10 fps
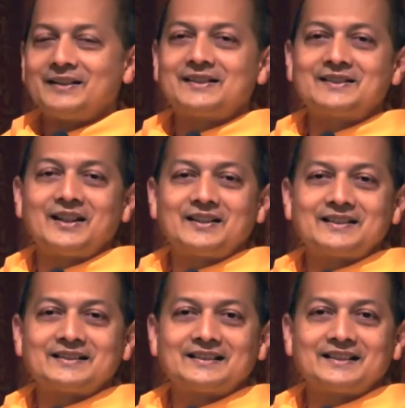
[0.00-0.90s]

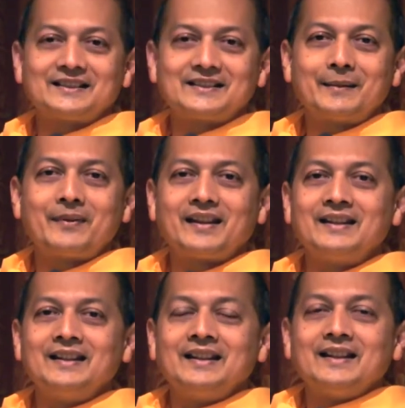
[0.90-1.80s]
start uh,
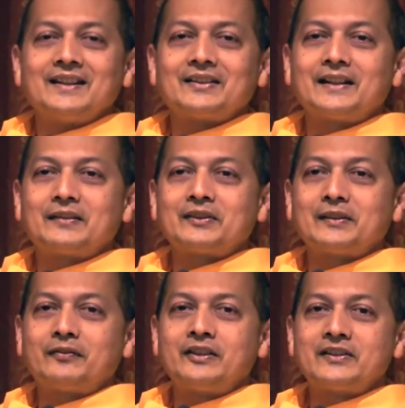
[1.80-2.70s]
something. So that was
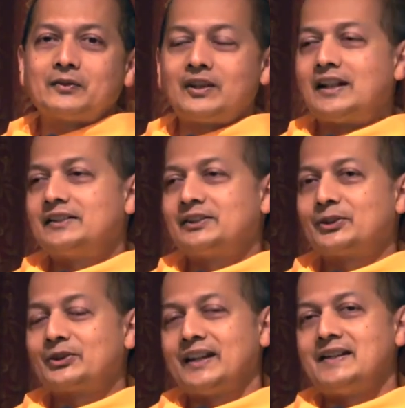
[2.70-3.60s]
the first Vedanta
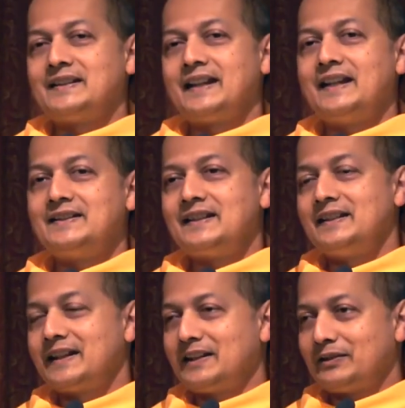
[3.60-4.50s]
Society,
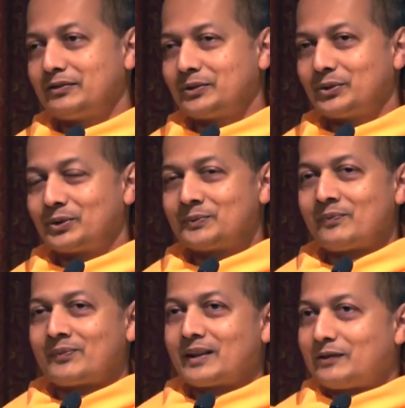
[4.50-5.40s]
1894.
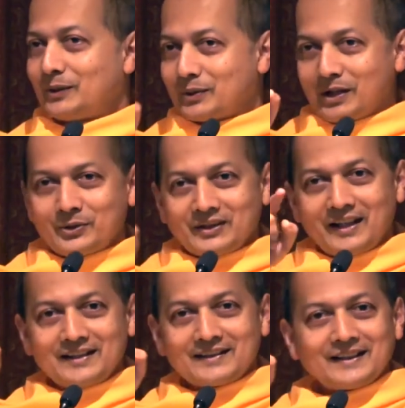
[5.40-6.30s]
If you look
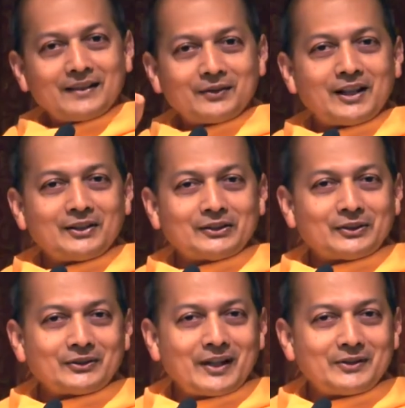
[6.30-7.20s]
outside, it says Vedanta
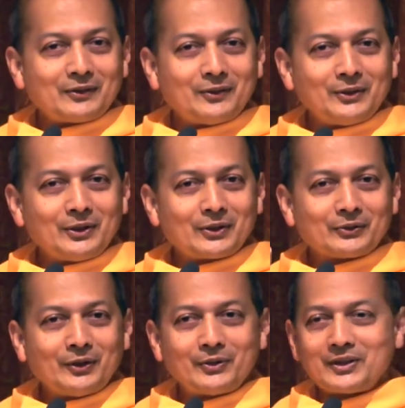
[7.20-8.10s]
Society of New
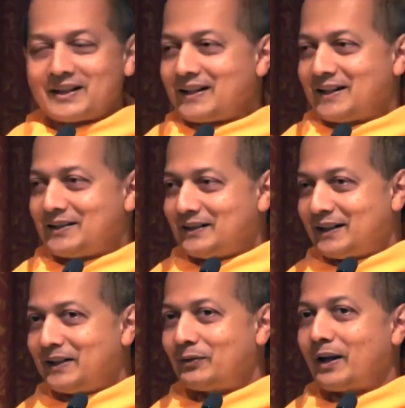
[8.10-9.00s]
York, founded in
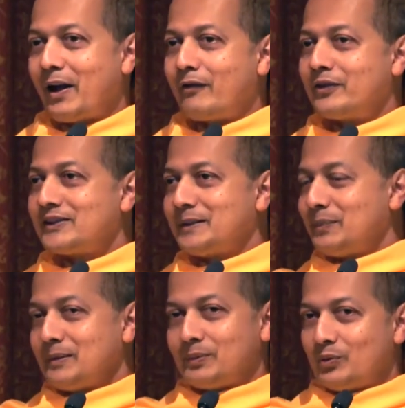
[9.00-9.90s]
1894. I often see
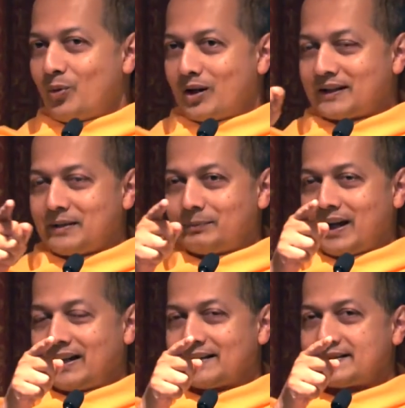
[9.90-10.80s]
people walking
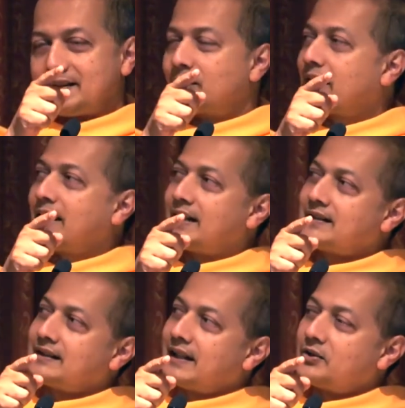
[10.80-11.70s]
past, looking at
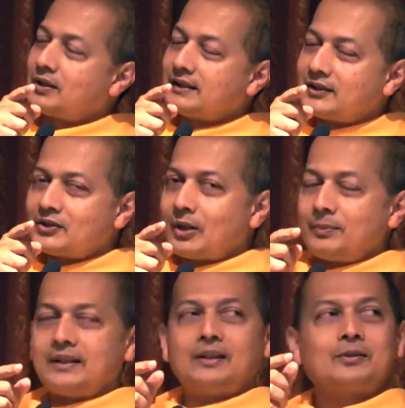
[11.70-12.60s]
it casually, then
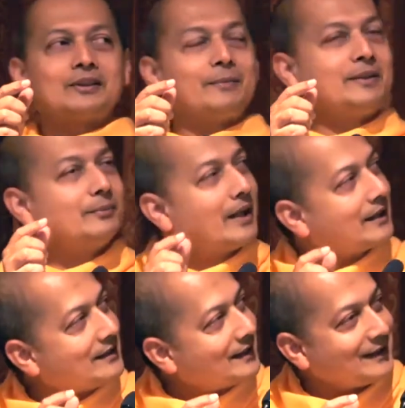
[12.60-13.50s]
stopping and look, coming
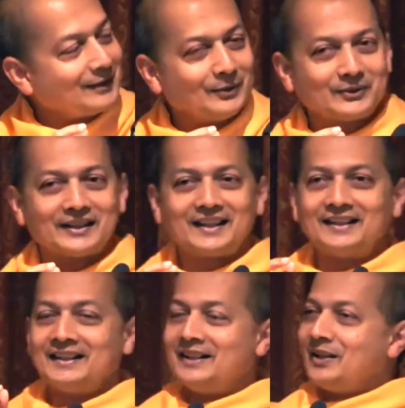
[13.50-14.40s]
back and taking a look again.